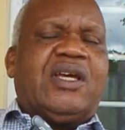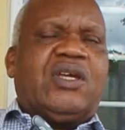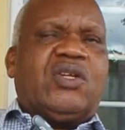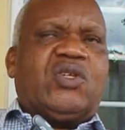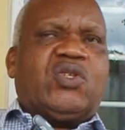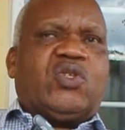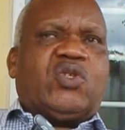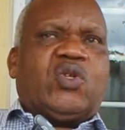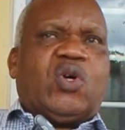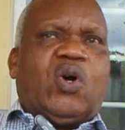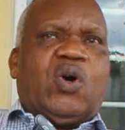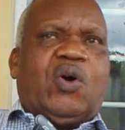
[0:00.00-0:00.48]

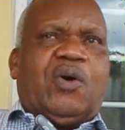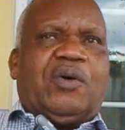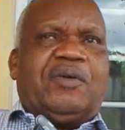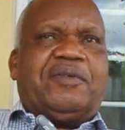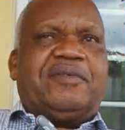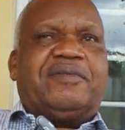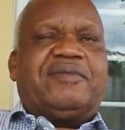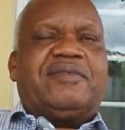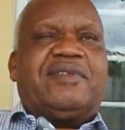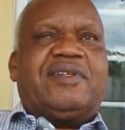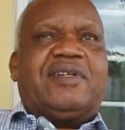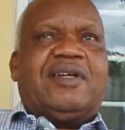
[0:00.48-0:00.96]
So
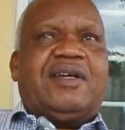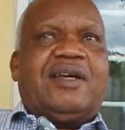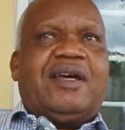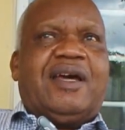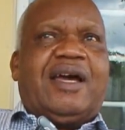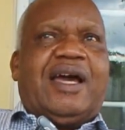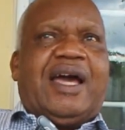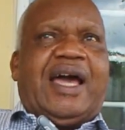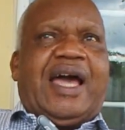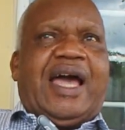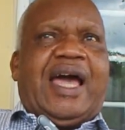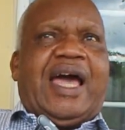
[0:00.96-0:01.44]

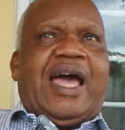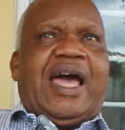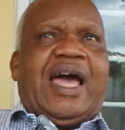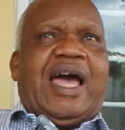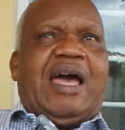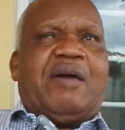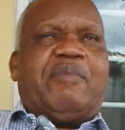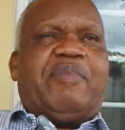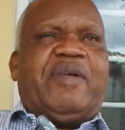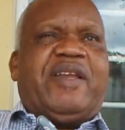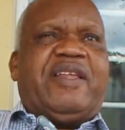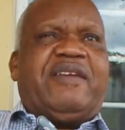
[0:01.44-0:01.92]

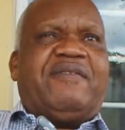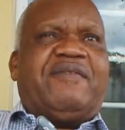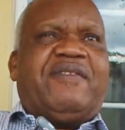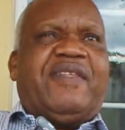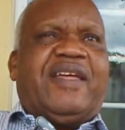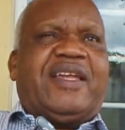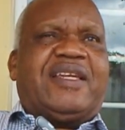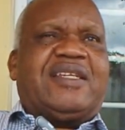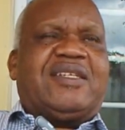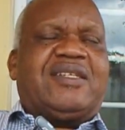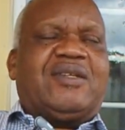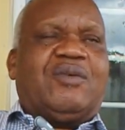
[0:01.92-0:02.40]
I believe
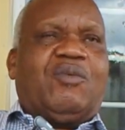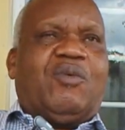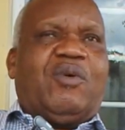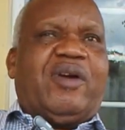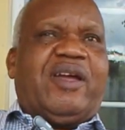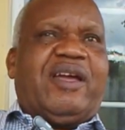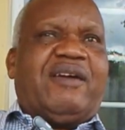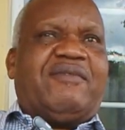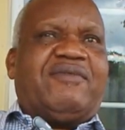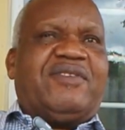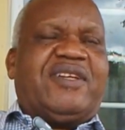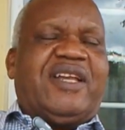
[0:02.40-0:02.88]
that
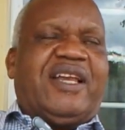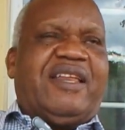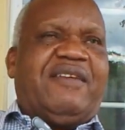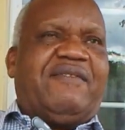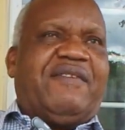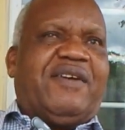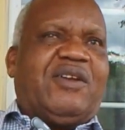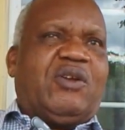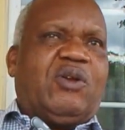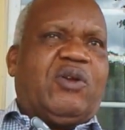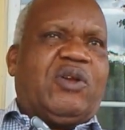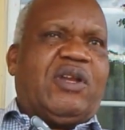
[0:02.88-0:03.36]
we have
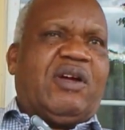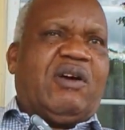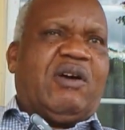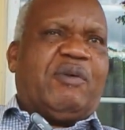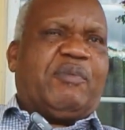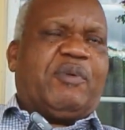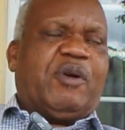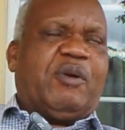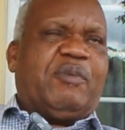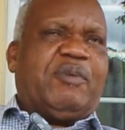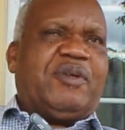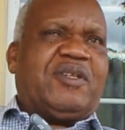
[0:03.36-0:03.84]
delivered on our
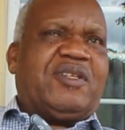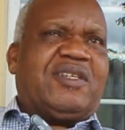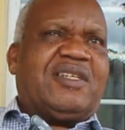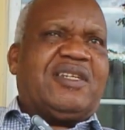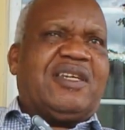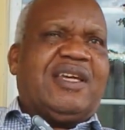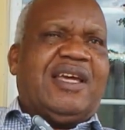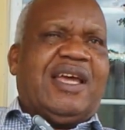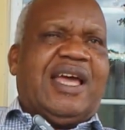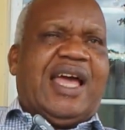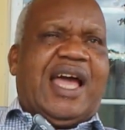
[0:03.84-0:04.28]
promise.